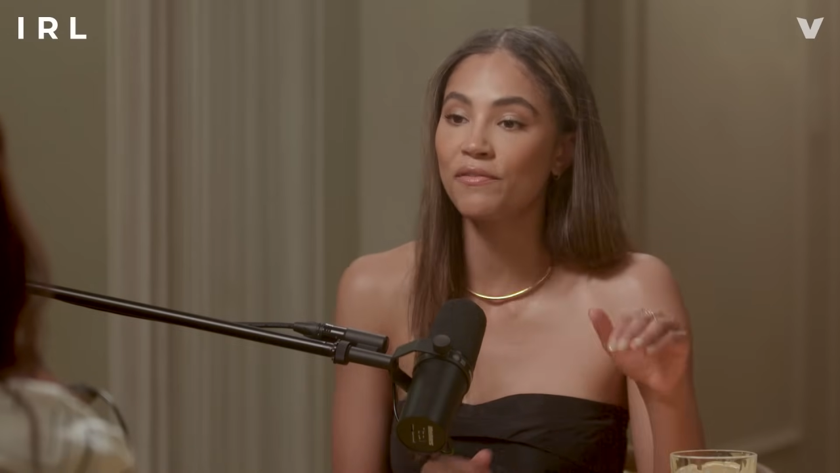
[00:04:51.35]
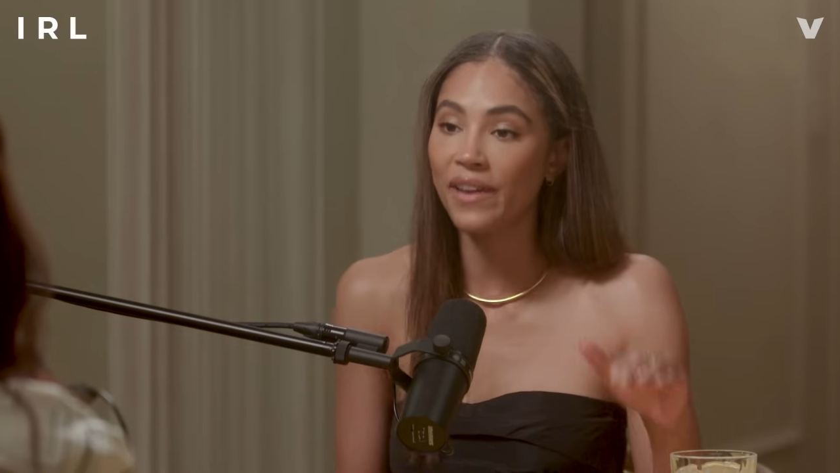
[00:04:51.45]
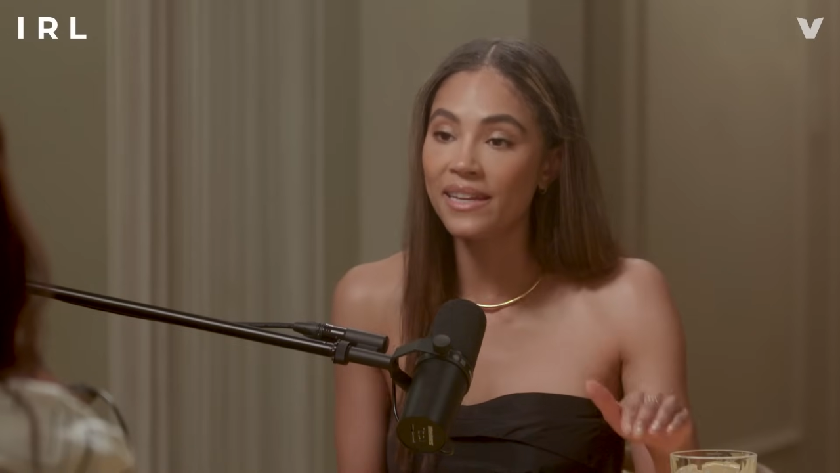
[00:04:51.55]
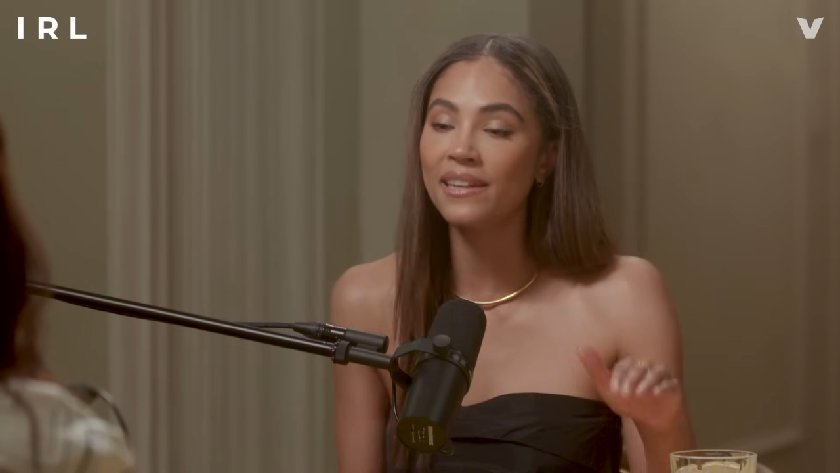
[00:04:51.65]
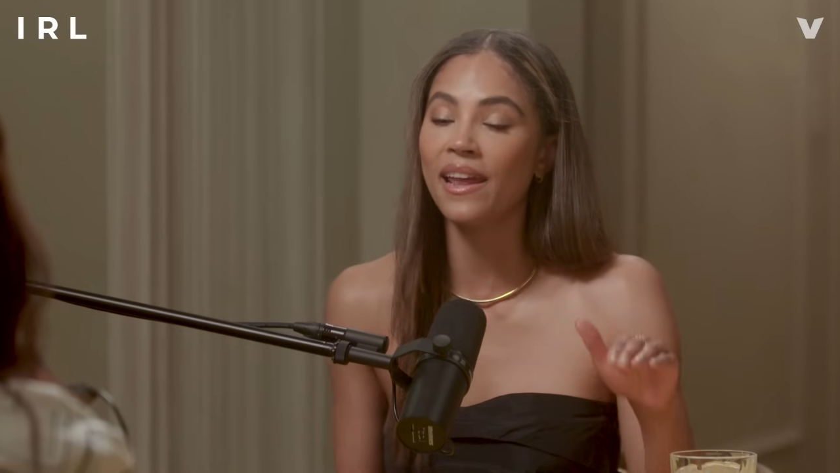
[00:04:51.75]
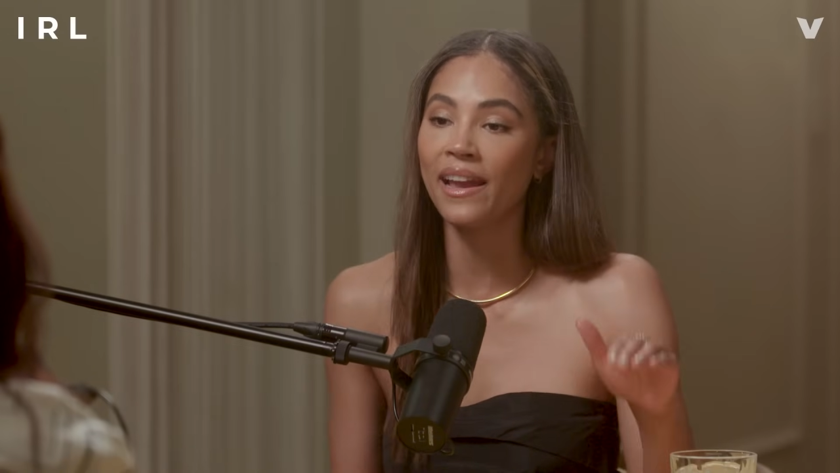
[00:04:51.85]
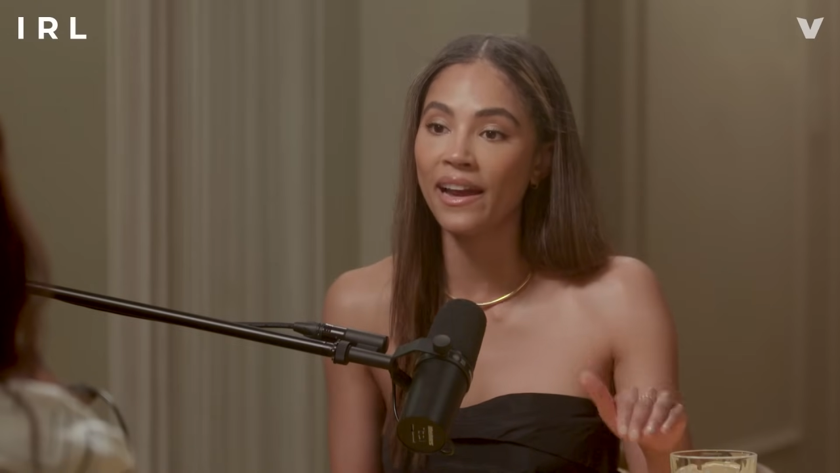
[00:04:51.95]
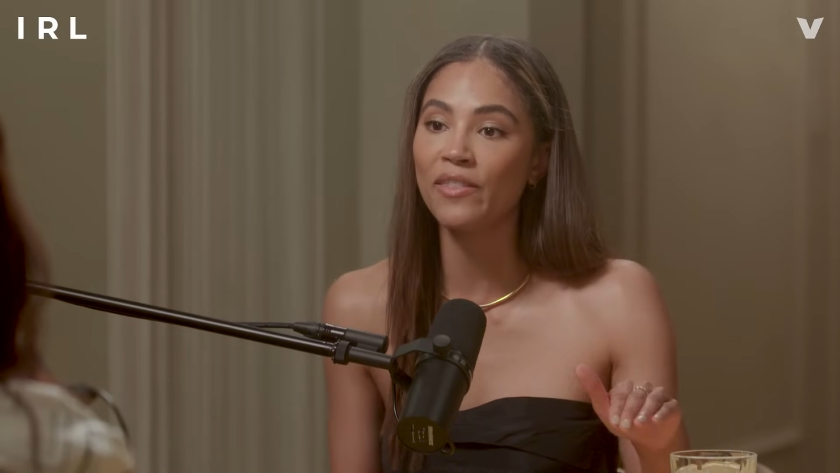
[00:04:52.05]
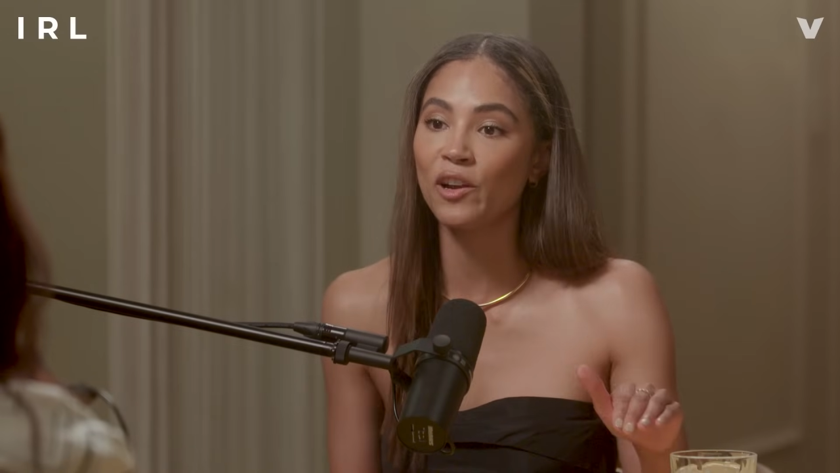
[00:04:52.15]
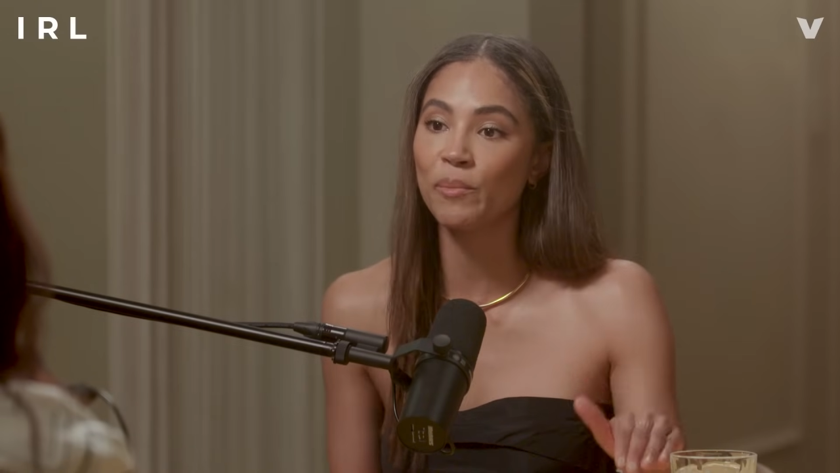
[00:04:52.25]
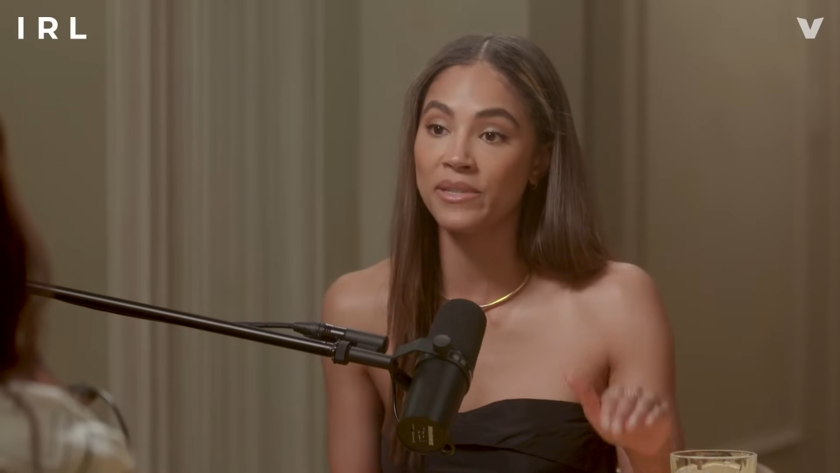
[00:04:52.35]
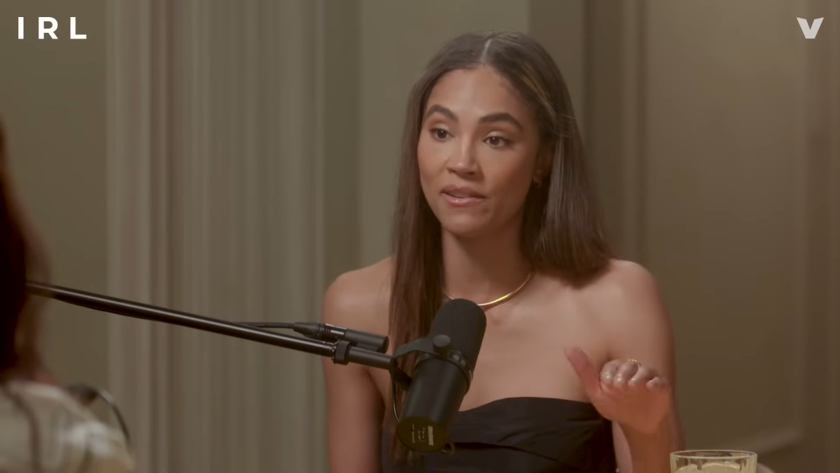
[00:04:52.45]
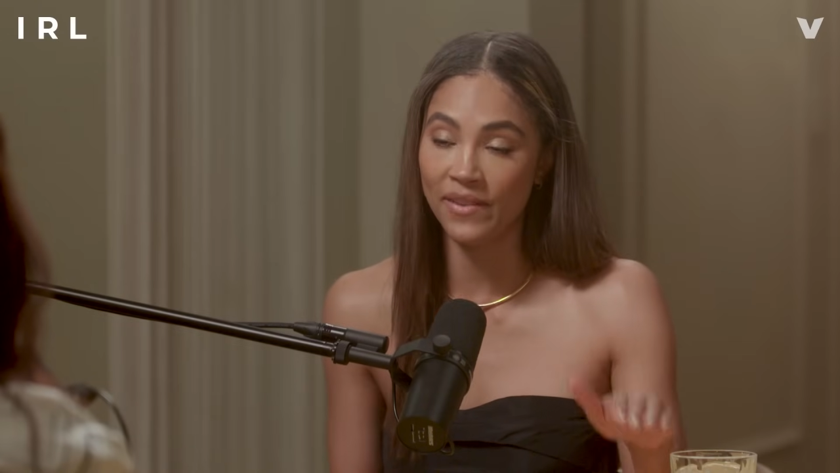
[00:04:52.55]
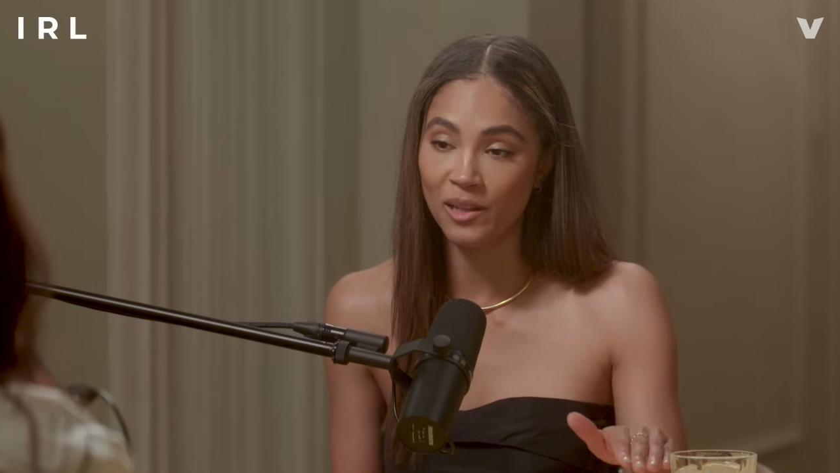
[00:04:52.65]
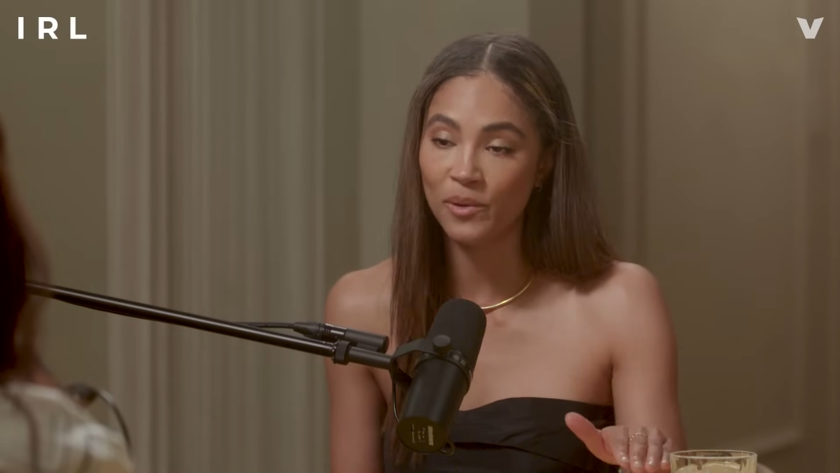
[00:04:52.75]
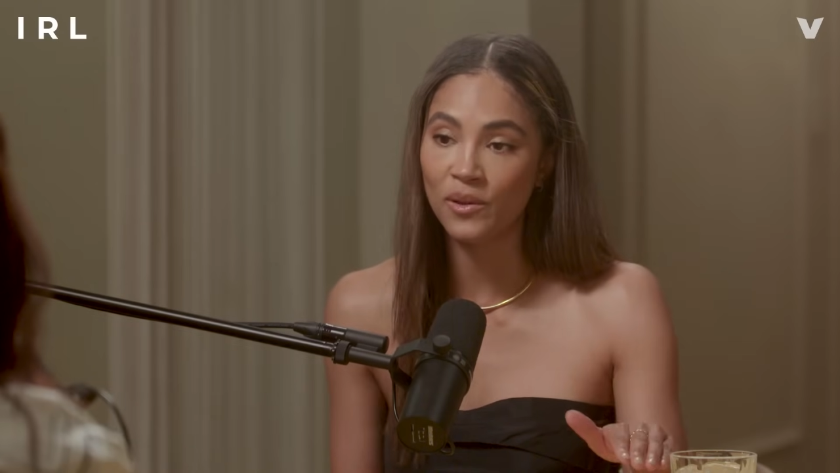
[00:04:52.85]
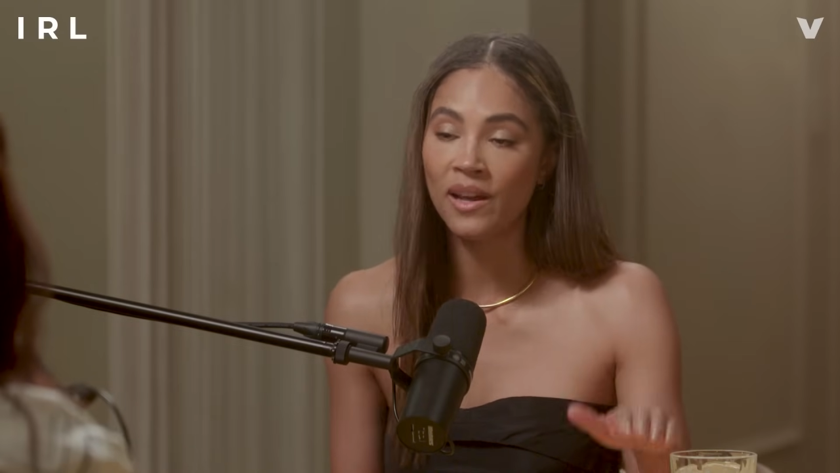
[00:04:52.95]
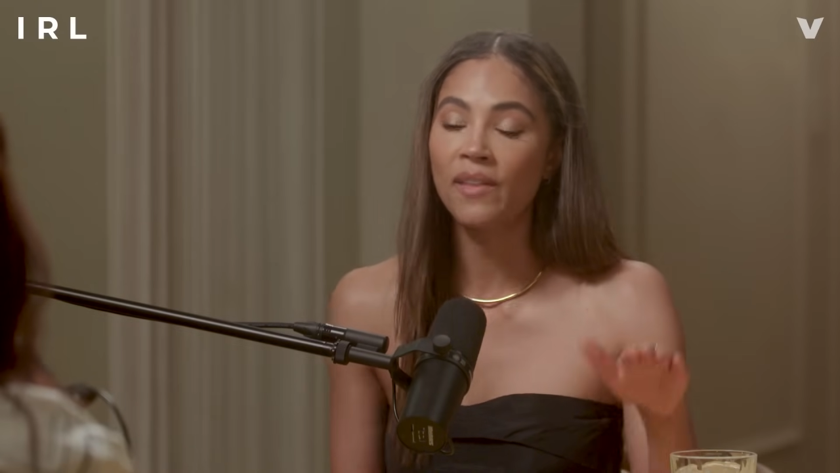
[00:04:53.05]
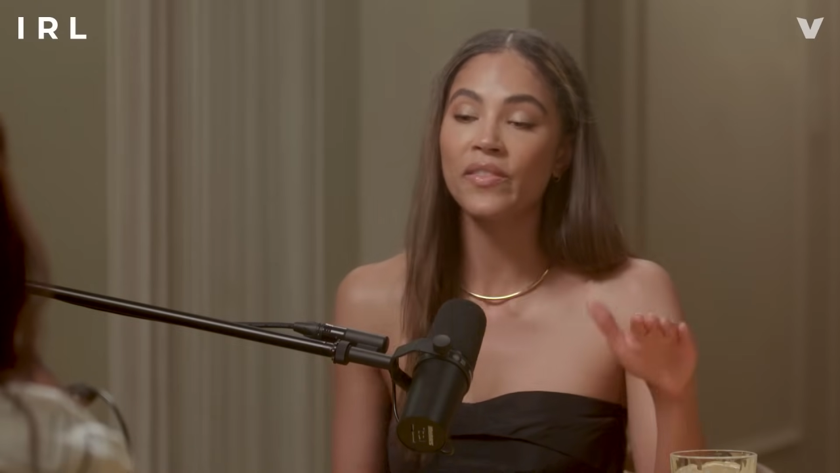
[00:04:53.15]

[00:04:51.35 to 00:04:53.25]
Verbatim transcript: vetted A I therapist available,